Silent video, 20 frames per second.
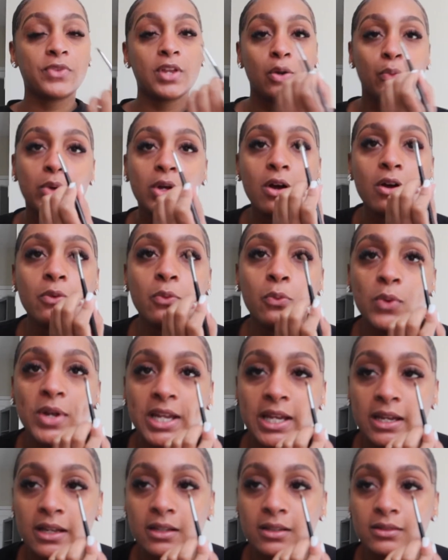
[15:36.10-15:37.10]
we're gonna wing
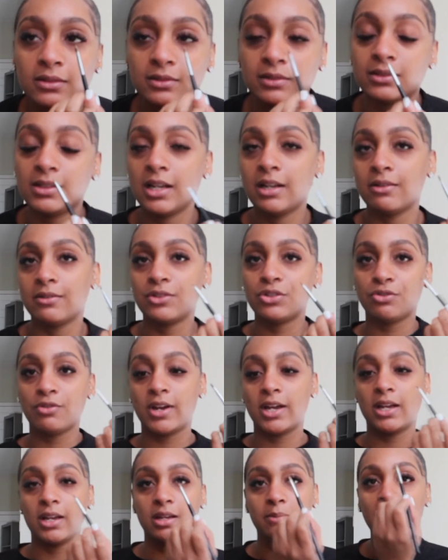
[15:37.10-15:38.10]
it. I'm gonna
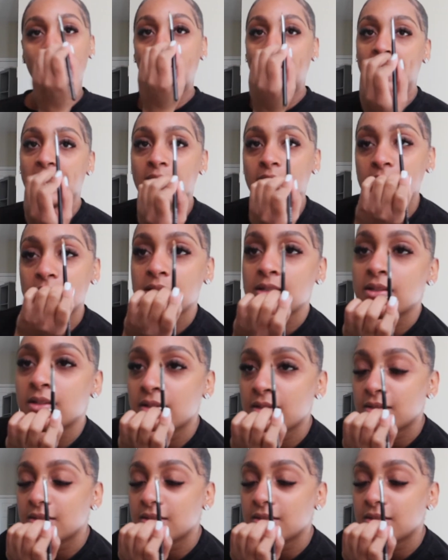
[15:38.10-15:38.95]
try my best.